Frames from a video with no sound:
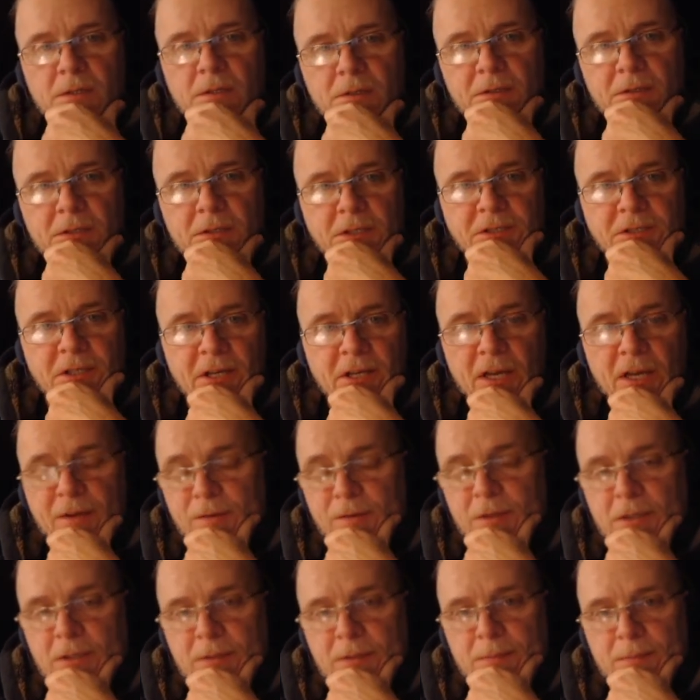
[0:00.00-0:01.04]
doesn't have
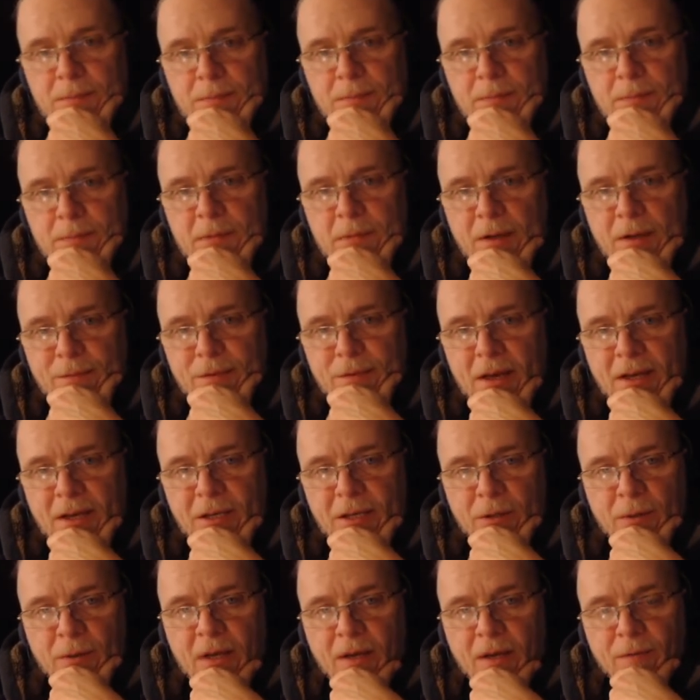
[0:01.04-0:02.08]
a
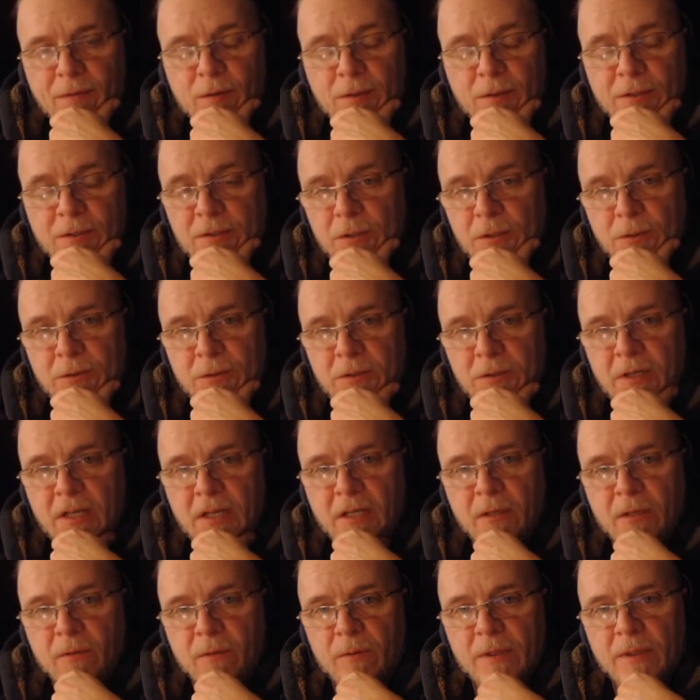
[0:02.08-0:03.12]
value ever
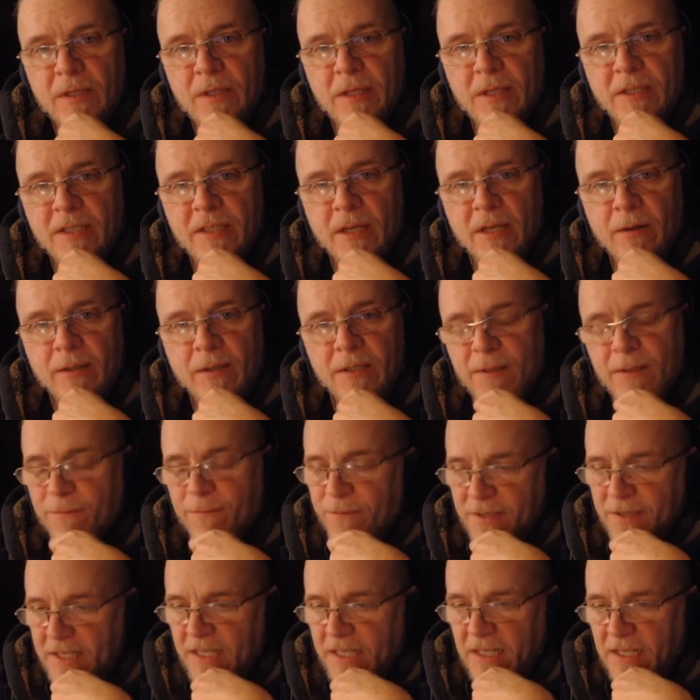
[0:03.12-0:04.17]
associated with it. It's always
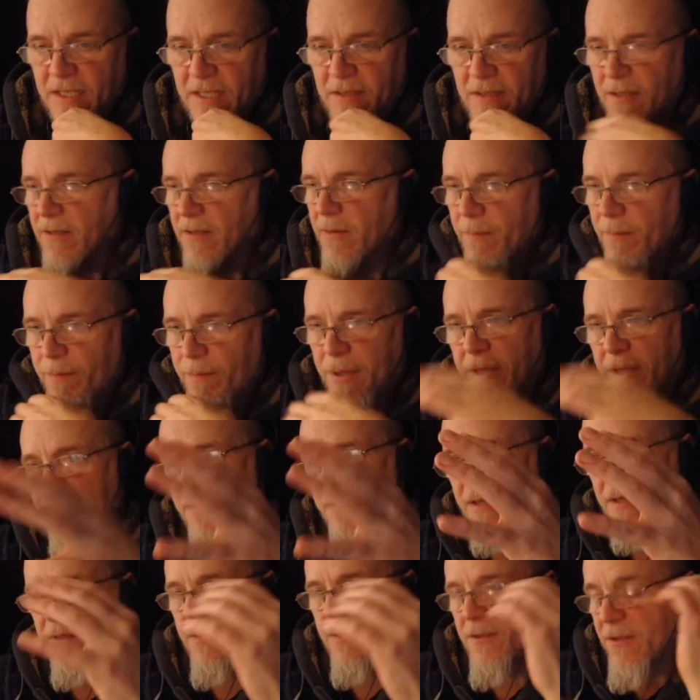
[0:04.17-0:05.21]
fatigued,
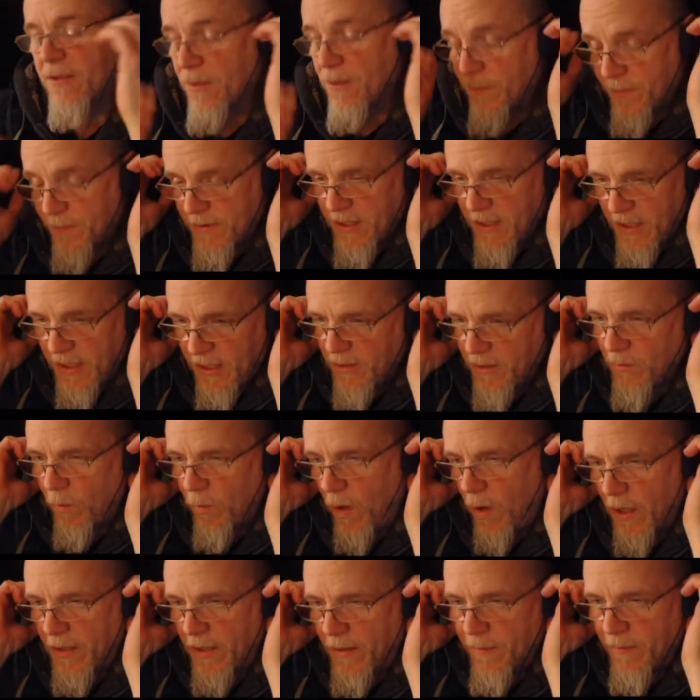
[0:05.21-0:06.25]
period. There's no fatigued
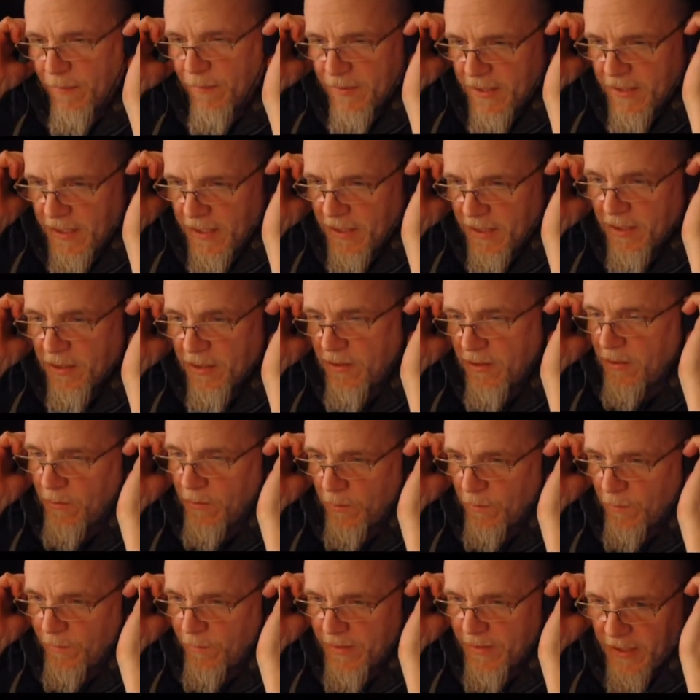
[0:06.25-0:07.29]
1, fatigued
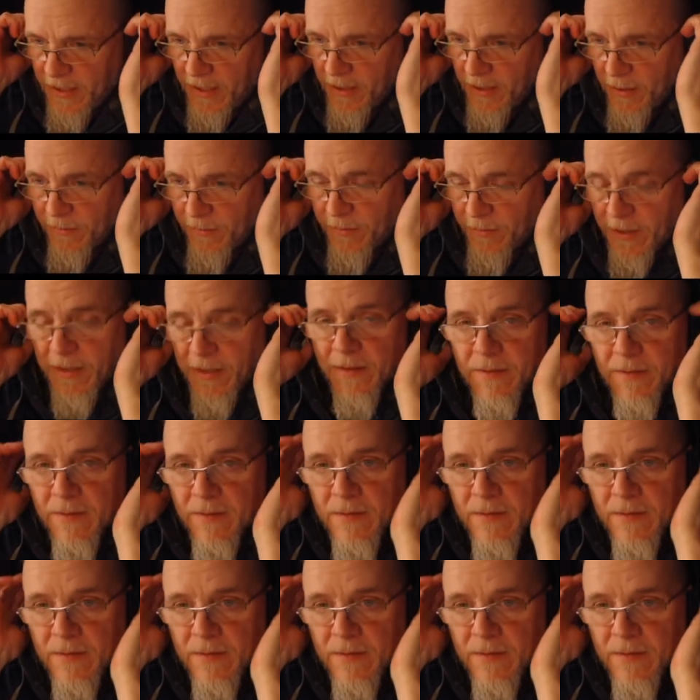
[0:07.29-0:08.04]
2, fatigued 3.